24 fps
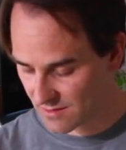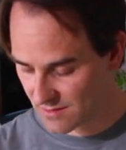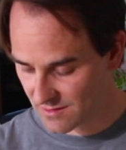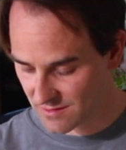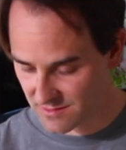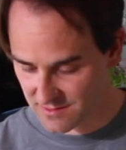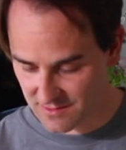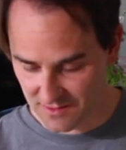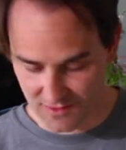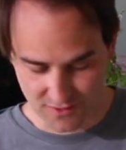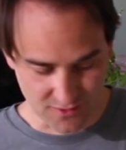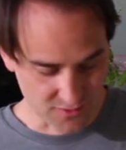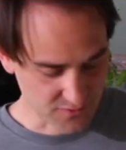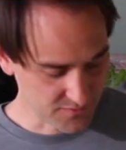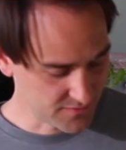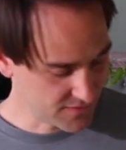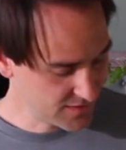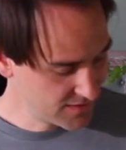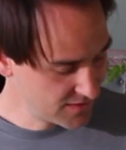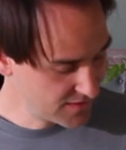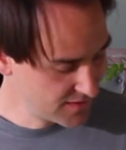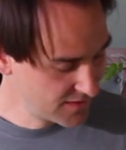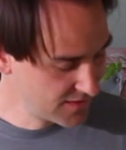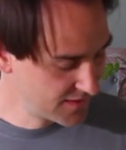So,
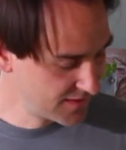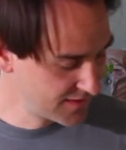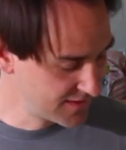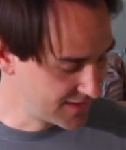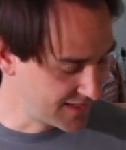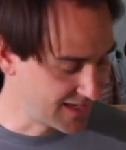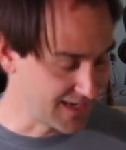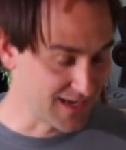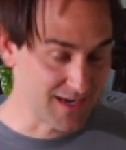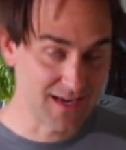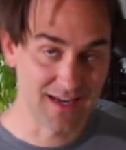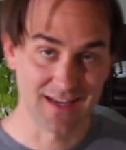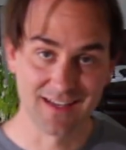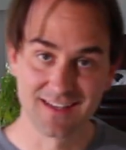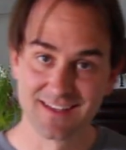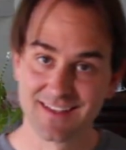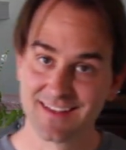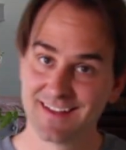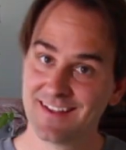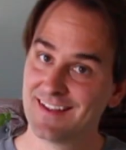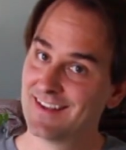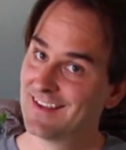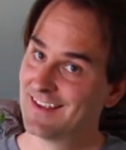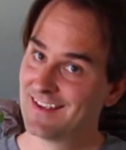okay,
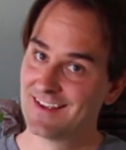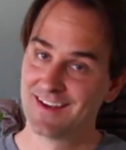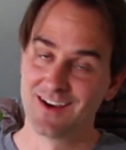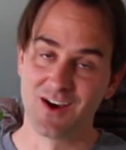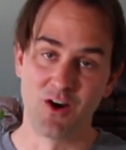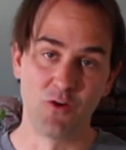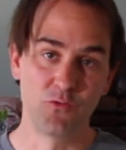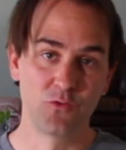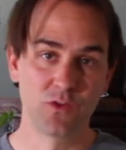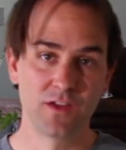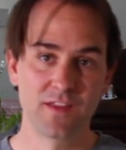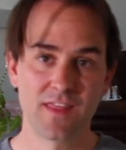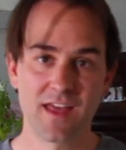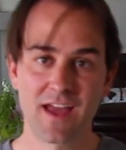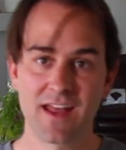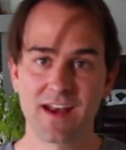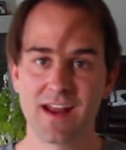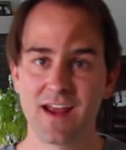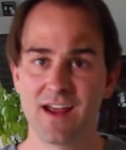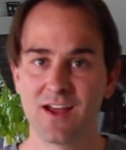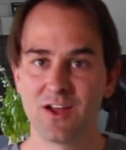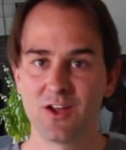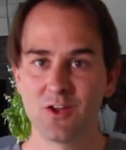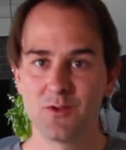hopefully
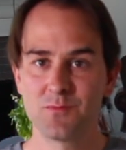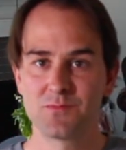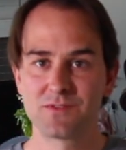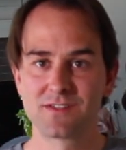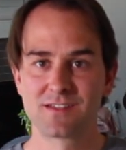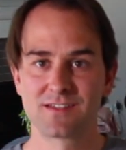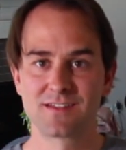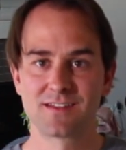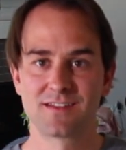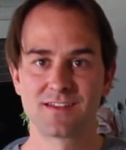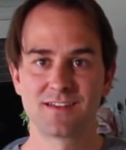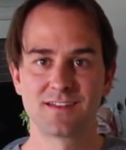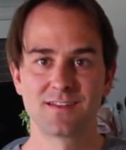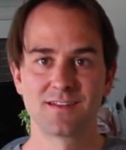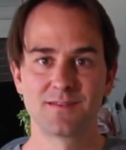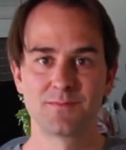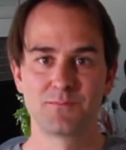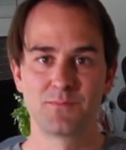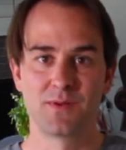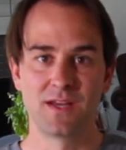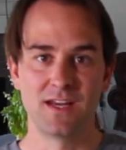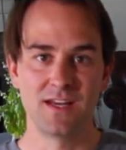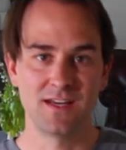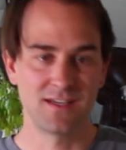that helps.
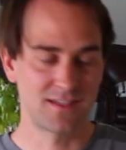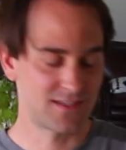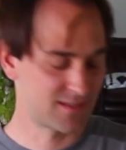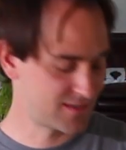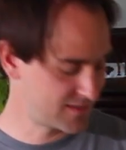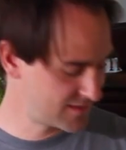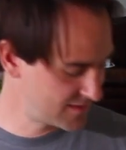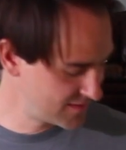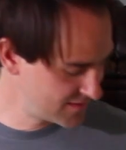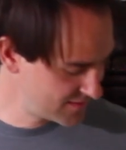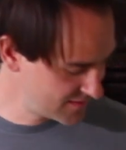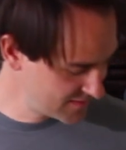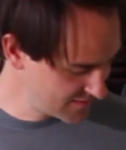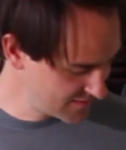Peace.